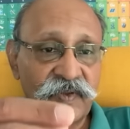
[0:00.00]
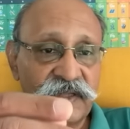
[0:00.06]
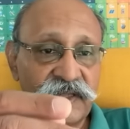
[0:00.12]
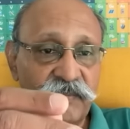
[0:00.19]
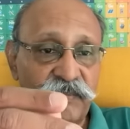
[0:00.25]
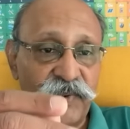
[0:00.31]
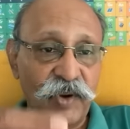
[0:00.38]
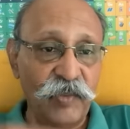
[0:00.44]

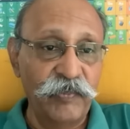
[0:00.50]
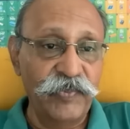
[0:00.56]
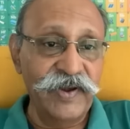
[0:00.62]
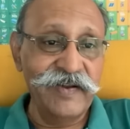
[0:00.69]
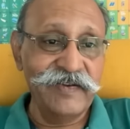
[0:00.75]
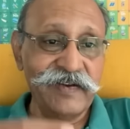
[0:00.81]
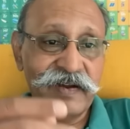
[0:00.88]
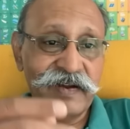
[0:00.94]
The
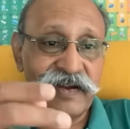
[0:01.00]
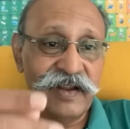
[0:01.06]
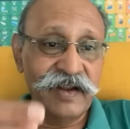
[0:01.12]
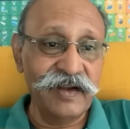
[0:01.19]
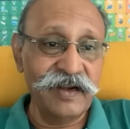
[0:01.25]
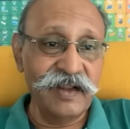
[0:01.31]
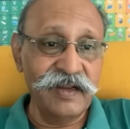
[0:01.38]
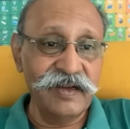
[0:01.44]
population
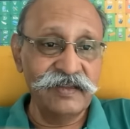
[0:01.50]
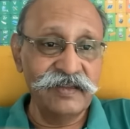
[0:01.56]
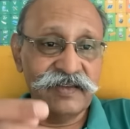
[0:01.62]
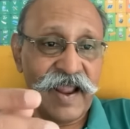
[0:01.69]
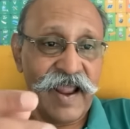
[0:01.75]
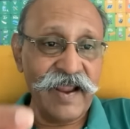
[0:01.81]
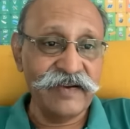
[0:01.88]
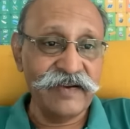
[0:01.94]
decline is
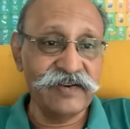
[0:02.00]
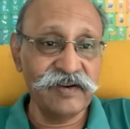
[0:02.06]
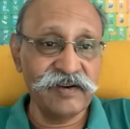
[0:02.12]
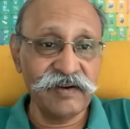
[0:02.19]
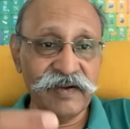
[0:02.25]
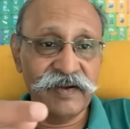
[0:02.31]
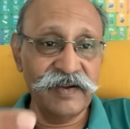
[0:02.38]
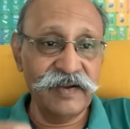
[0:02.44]

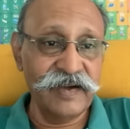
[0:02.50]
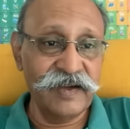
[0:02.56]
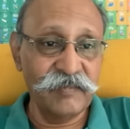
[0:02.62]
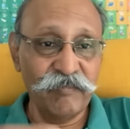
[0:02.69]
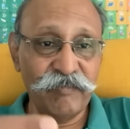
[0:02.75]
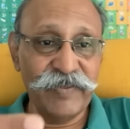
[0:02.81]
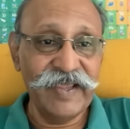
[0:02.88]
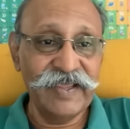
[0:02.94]
accelerating at
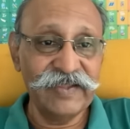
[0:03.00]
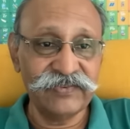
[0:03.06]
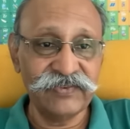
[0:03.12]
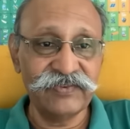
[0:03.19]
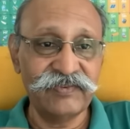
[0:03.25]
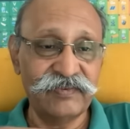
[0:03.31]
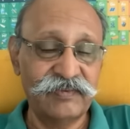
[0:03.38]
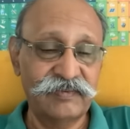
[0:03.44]

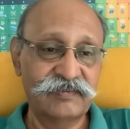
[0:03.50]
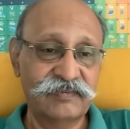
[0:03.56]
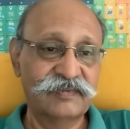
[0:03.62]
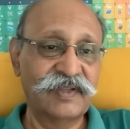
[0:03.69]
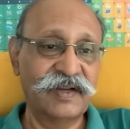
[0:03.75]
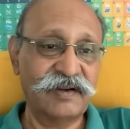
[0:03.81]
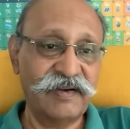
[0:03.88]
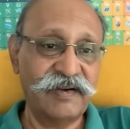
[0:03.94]
pace.
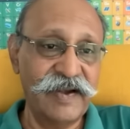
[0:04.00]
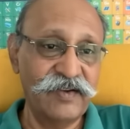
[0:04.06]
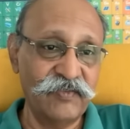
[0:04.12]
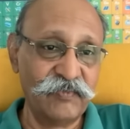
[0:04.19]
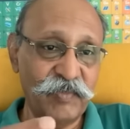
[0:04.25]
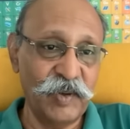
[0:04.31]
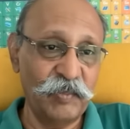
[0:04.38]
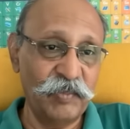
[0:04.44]
The rate
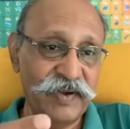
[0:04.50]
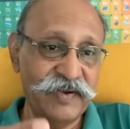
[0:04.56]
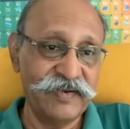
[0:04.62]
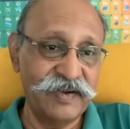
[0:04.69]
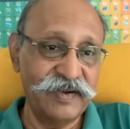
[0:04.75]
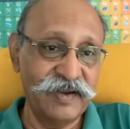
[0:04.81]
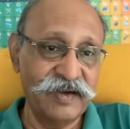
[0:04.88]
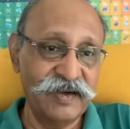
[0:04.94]
of
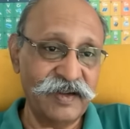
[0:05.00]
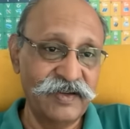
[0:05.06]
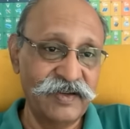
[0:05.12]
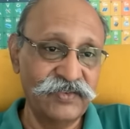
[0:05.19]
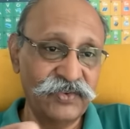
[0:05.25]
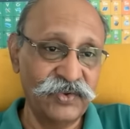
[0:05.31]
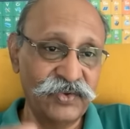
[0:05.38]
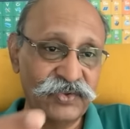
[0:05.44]
population decline
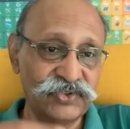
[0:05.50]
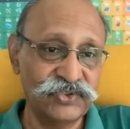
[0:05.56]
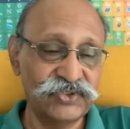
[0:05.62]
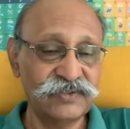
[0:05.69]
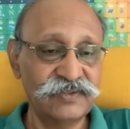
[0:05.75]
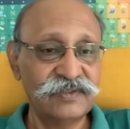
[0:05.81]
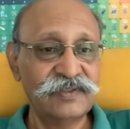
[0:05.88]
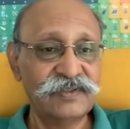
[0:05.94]
is
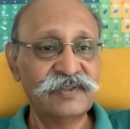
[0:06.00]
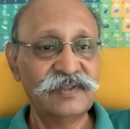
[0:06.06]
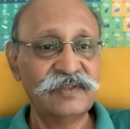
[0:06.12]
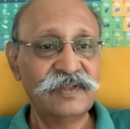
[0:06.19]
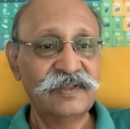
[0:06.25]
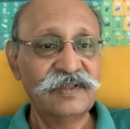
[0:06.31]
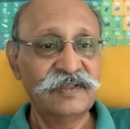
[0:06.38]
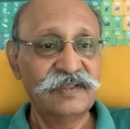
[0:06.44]
huge.
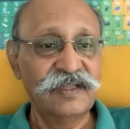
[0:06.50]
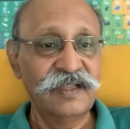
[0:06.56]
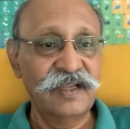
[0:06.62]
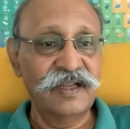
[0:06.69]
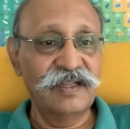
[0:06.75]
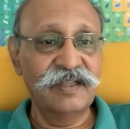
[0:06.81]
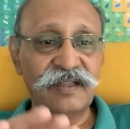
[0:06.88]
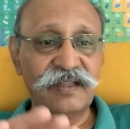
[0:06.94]

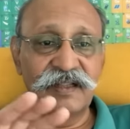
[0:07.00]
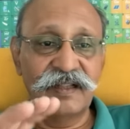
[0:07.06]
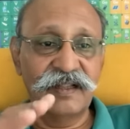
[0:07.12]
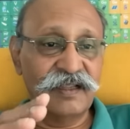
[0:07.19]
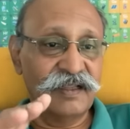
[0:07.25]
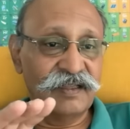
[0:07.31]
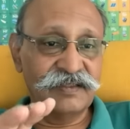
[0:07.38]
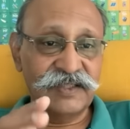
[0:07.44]
And
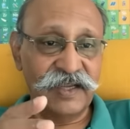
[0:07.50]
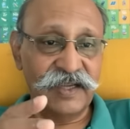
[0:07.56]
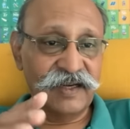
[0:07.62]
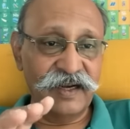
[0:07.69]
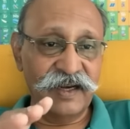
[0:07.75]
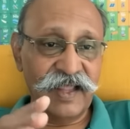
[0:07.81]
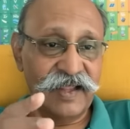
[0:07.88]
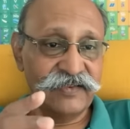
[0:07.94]

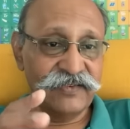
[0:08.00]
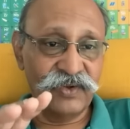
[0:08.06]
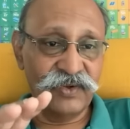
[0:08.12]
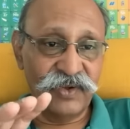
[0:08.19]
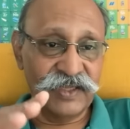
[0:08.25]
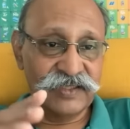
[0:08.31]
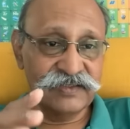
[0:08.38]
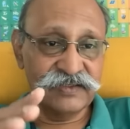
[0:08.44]
China has
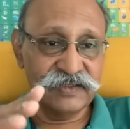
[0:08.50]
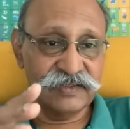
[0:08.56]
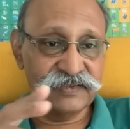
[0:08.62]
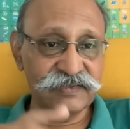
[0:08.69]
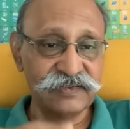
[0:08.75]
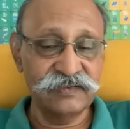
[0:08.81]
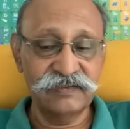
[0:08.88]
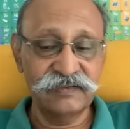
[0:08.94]
no
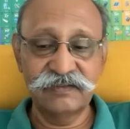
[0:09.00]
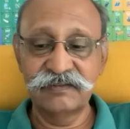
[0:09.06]
answers.